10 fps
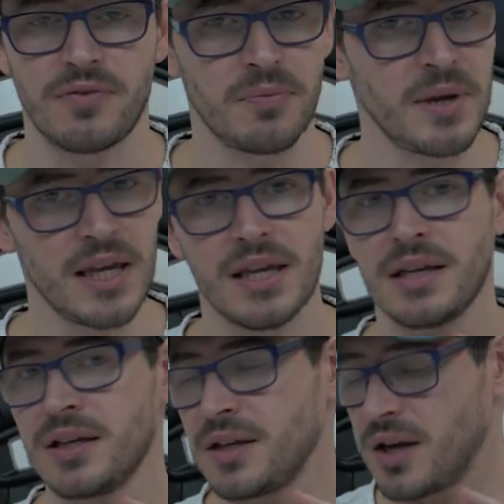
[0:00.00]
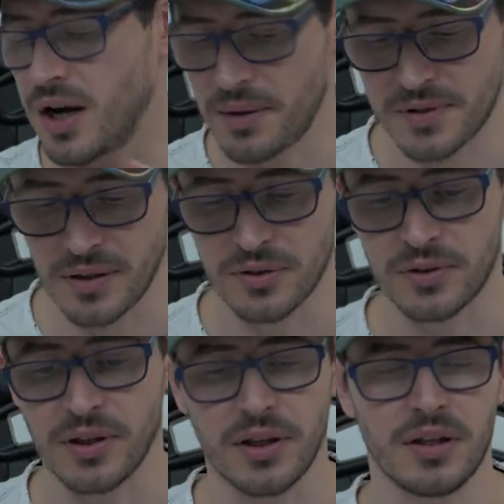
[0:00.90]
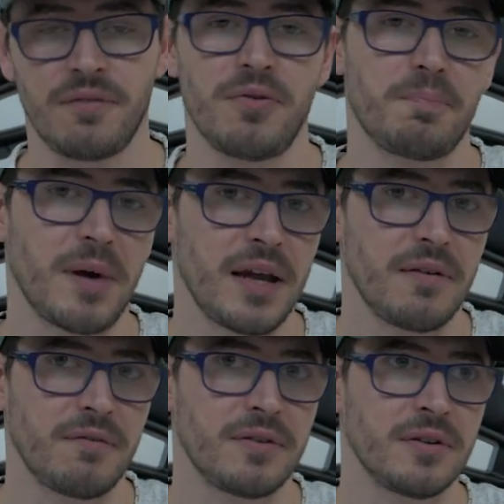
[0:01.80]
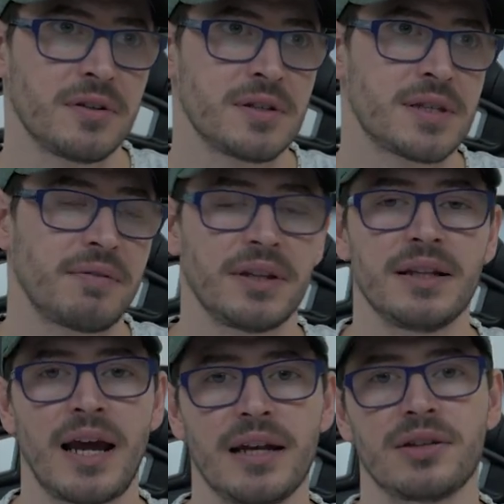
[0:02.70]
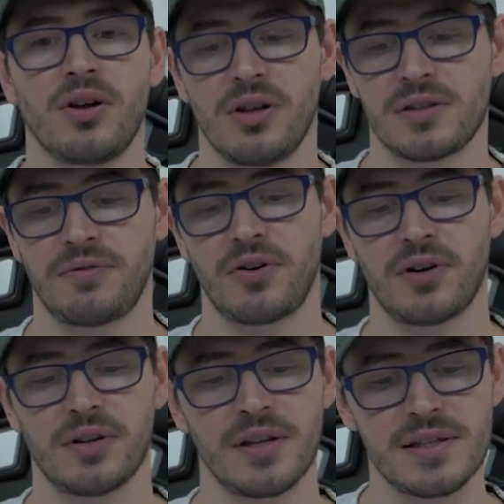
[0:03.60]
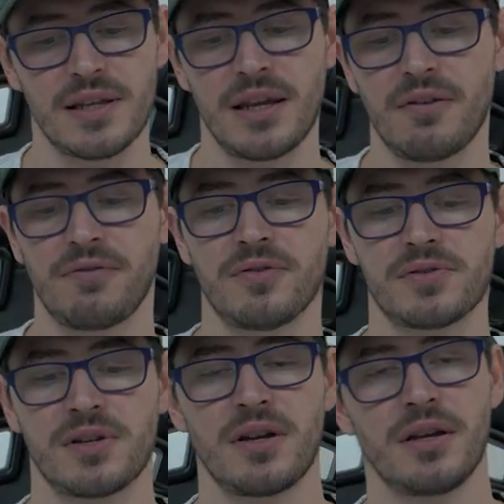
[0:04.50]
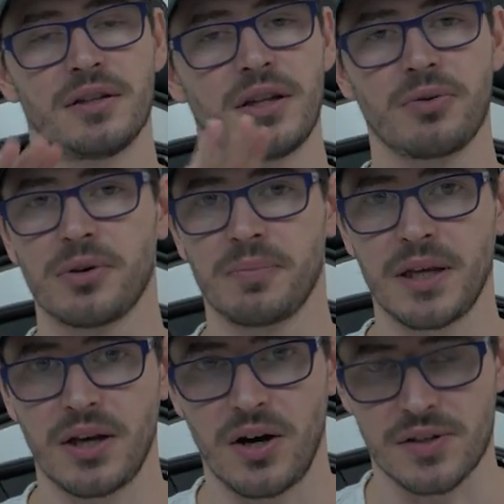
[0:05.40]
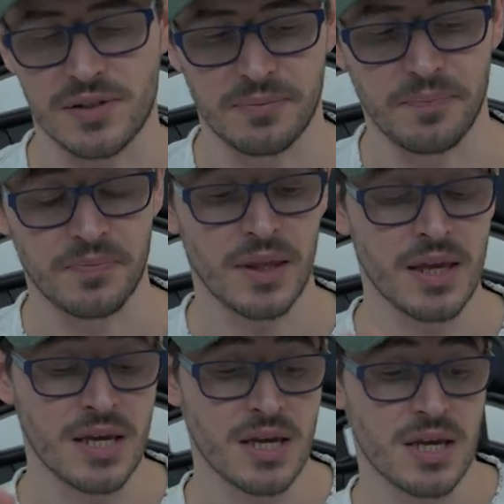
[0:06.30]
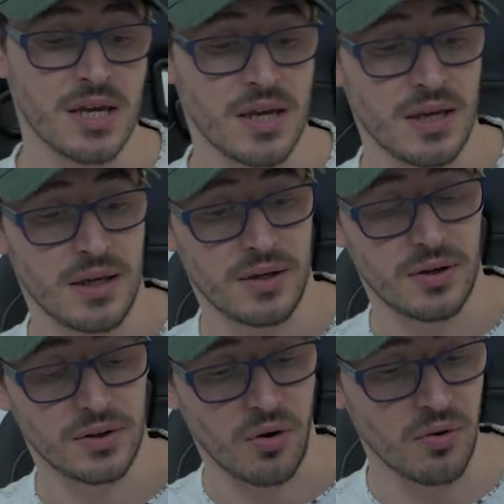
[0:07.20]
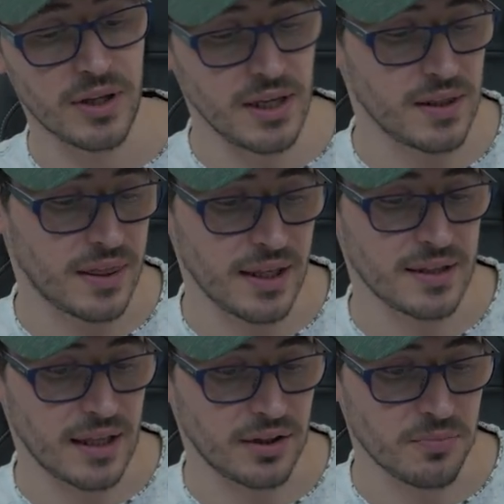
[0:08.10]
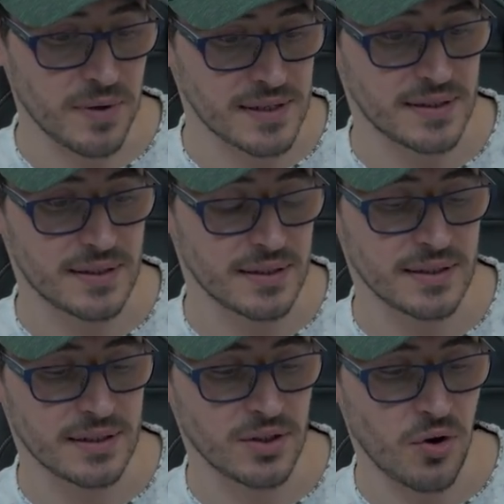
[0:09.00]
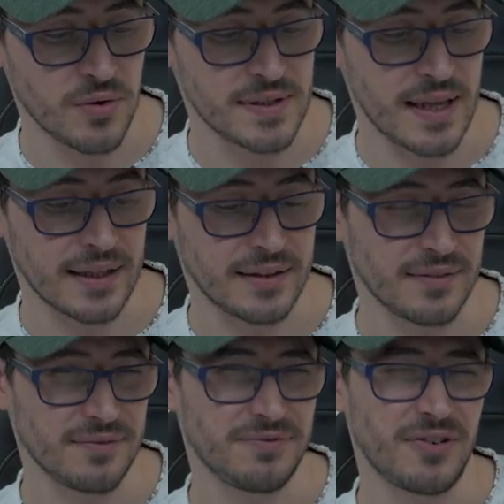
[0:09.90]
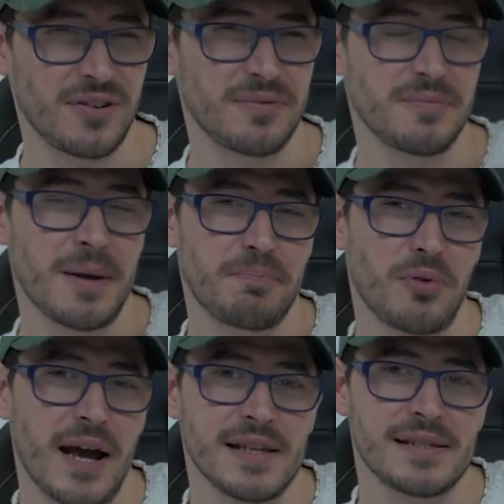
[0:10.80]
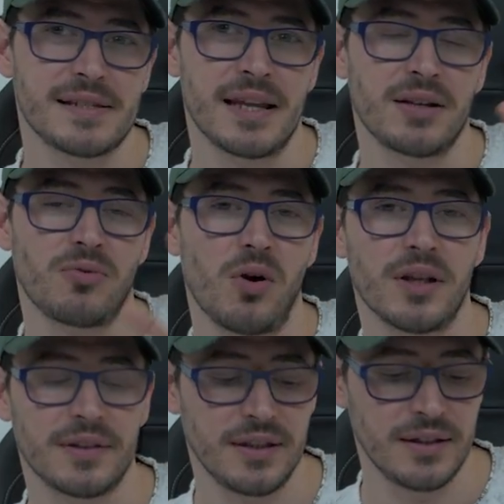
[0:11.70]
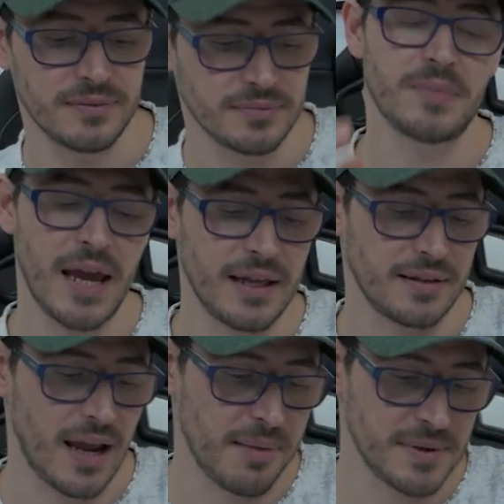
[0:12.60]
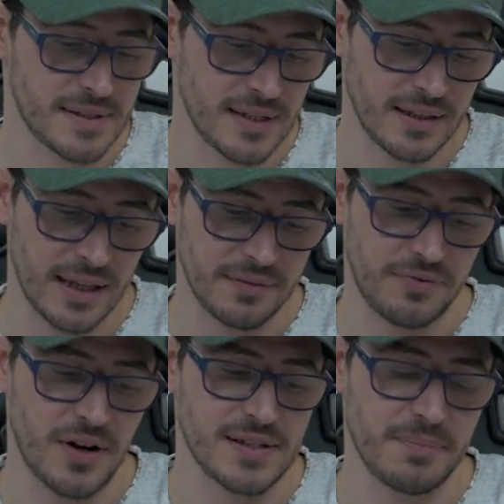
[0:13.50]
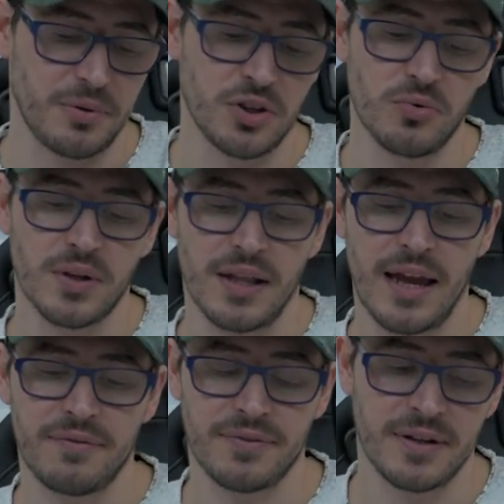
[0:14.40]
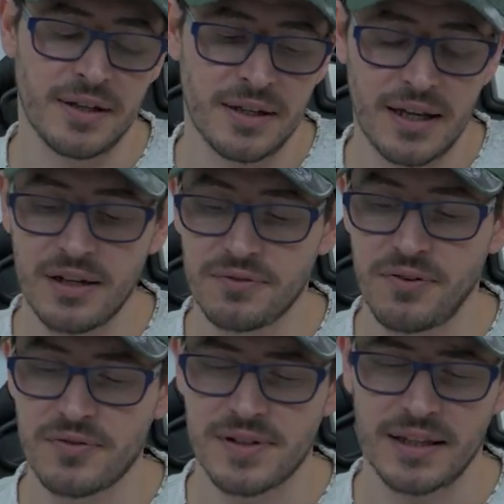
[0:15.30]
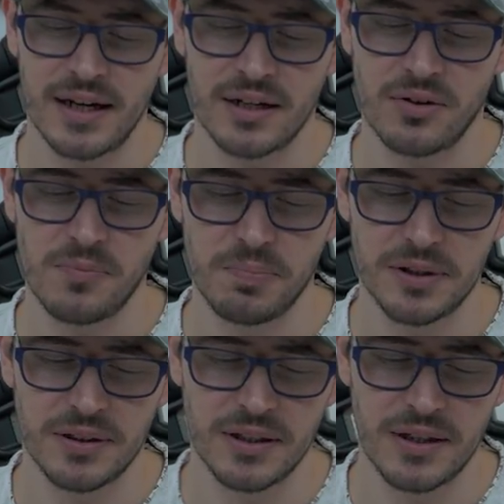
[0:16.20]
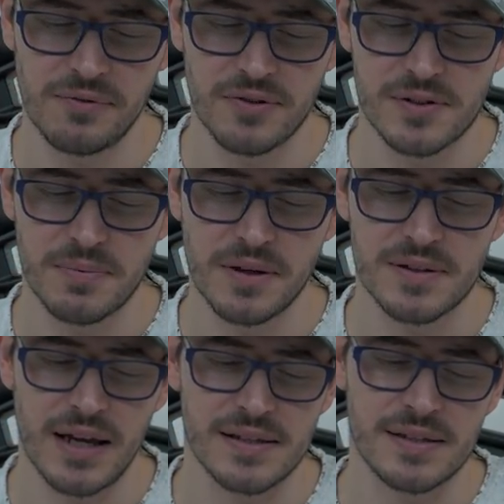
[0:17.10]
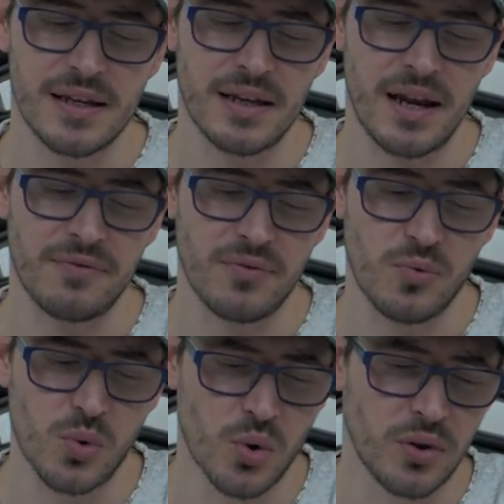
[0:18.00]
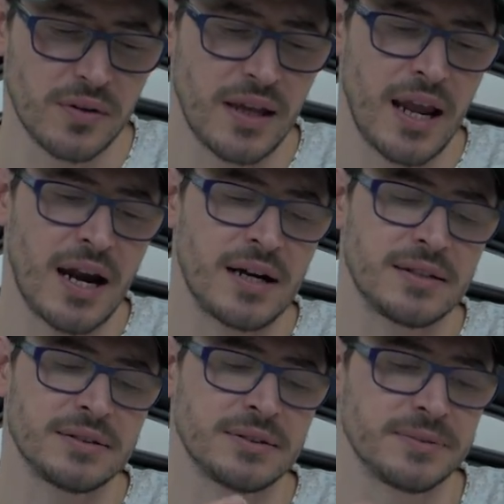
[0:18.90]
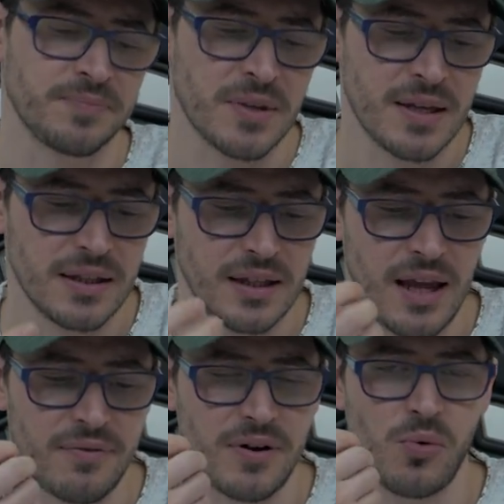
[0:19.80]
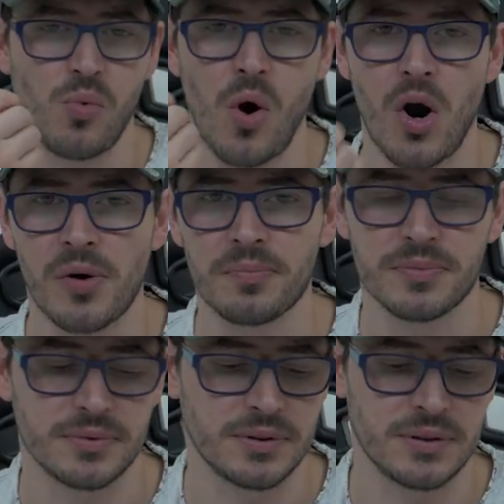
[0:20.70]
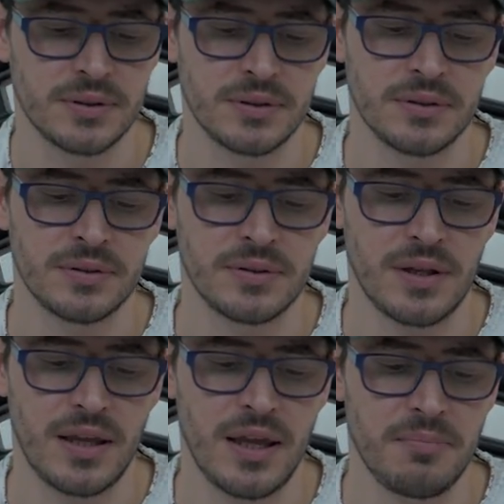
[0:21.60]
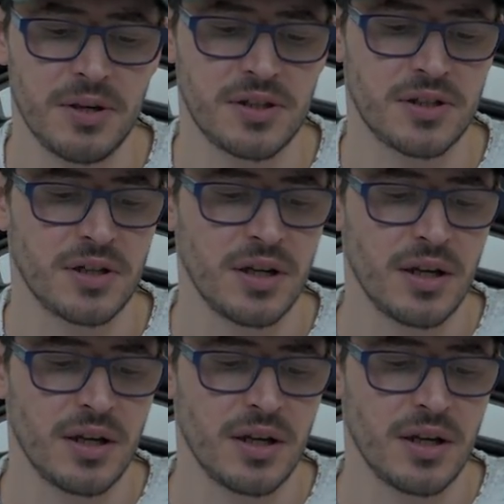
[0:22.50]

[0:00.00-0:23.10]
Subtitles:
For me, absolutely. If you pay $79 for these earphones, they will be awesome. The only thing that you must know is that for a price and quality, and I must say that, for example, you will have earphones that are completely different since they have wood, they have a warm image.